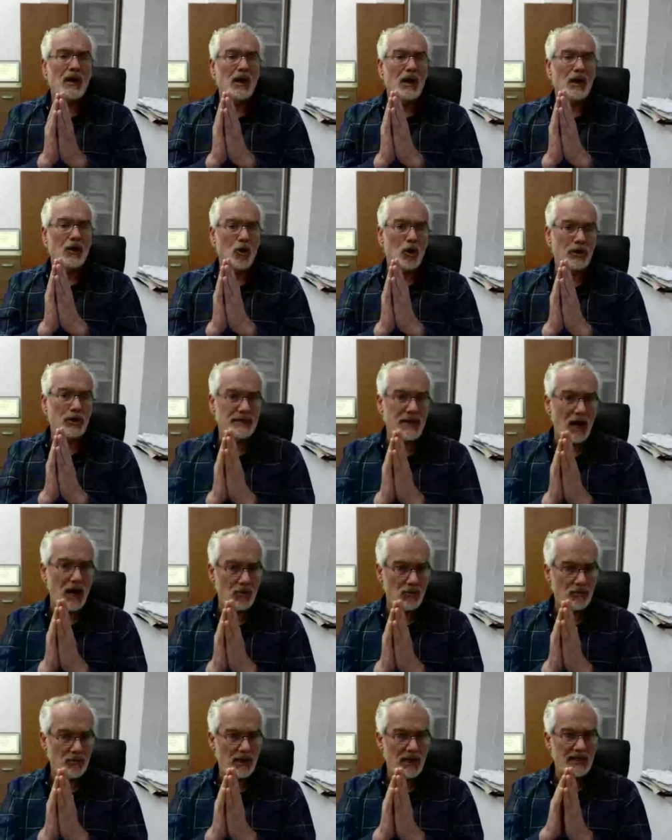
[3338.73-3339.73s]
lock
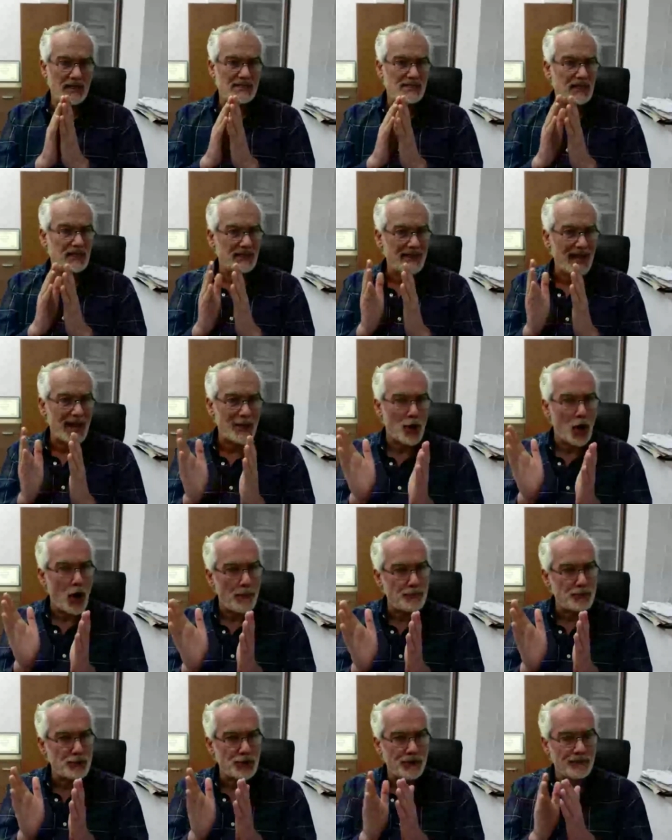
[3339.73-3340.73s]
down. It's not an
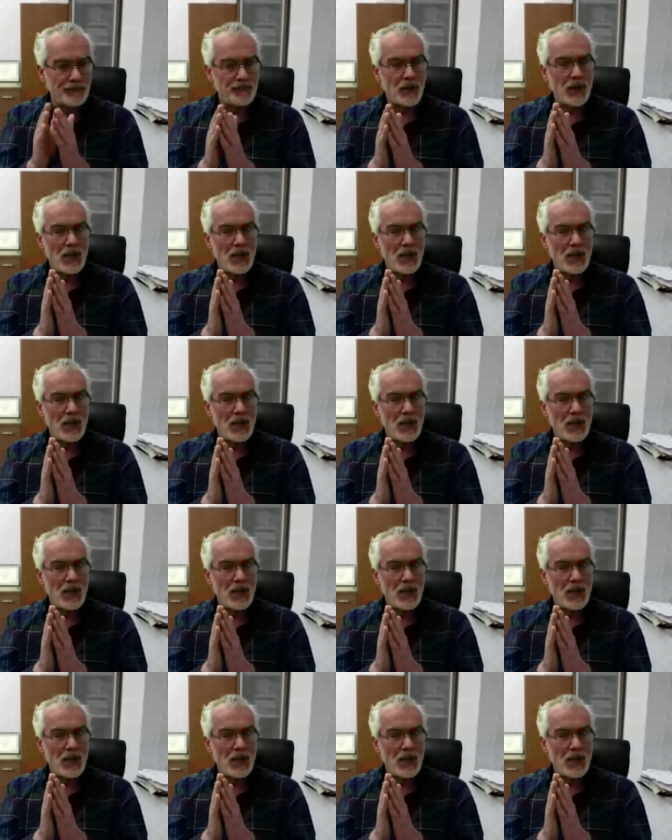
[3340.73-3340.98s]
option.